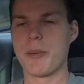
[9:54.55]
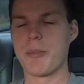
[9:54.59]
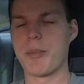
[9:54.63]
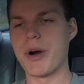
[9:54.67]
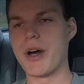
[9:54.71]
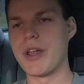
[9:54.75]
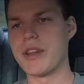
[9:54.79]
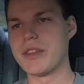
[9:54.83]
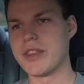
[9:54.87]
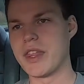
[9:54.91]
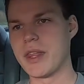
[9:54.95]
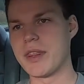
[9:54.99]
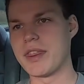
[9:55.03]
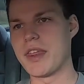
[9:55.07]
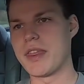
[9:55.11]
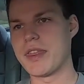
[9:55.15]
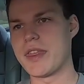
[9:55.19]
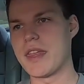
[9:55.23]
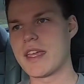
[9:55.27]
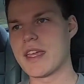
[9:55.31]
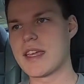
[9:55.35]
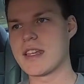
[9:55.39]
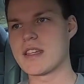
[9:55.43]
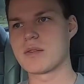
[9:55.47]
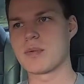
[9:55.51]
But the
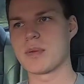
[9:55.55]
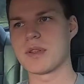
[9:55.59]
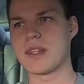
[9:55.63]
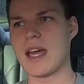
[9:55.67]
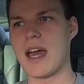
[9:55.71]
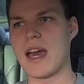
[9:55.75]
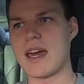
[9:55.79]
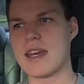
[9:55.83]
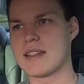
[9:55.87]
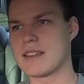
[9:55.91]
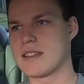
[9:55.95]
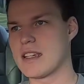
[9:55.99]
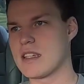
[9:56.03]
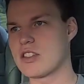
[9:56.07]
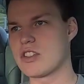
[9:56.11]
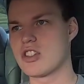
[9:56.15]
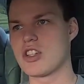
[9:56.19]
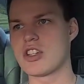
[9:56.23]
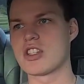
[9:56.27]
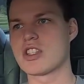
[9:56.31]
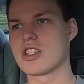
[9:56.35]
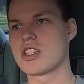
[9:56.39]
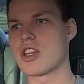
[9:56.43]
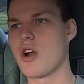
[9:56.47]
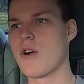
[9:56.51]
thing is with that is it's
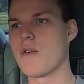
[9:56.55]
just